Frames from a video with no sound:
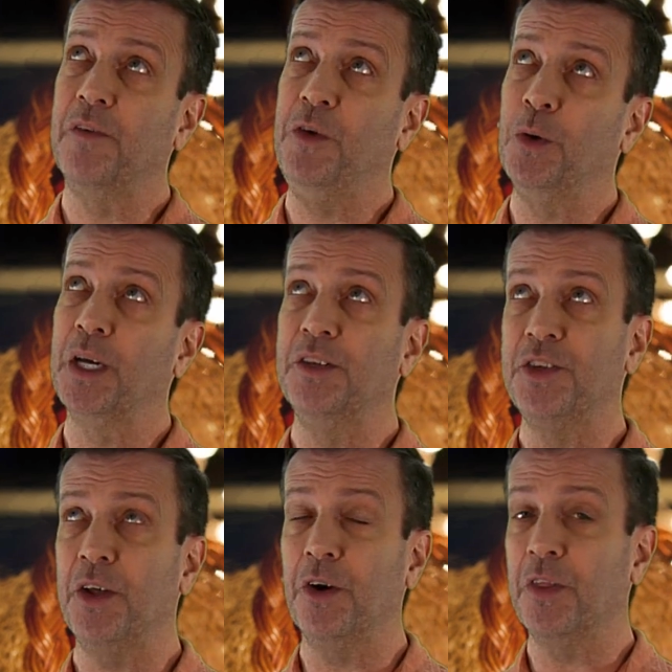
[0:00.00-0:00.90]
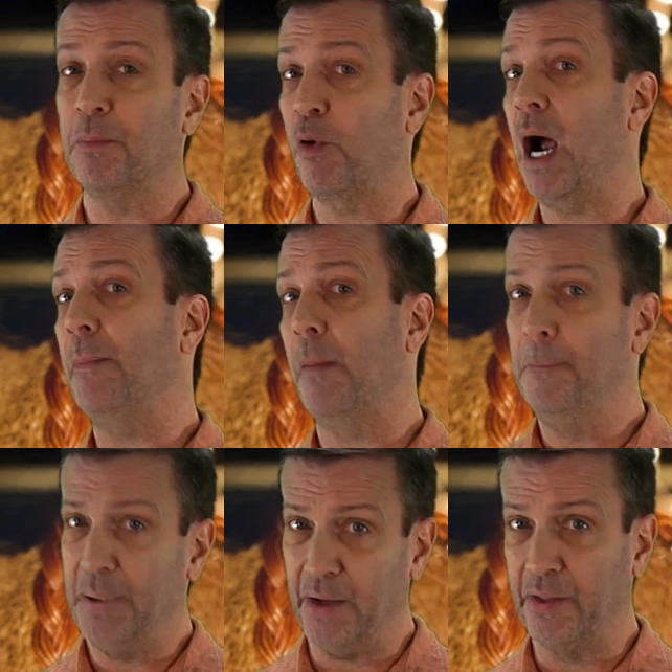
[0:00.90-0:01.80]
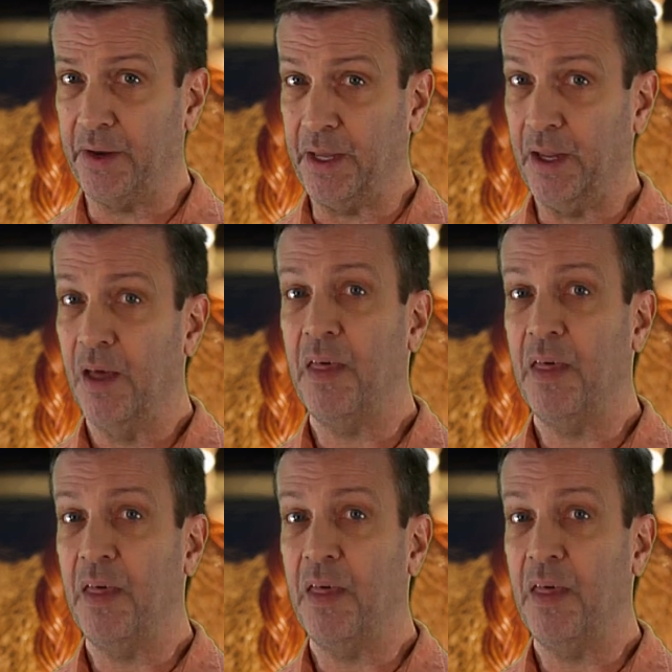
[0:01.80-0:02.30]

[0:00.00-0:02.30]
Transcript: if you consider the probability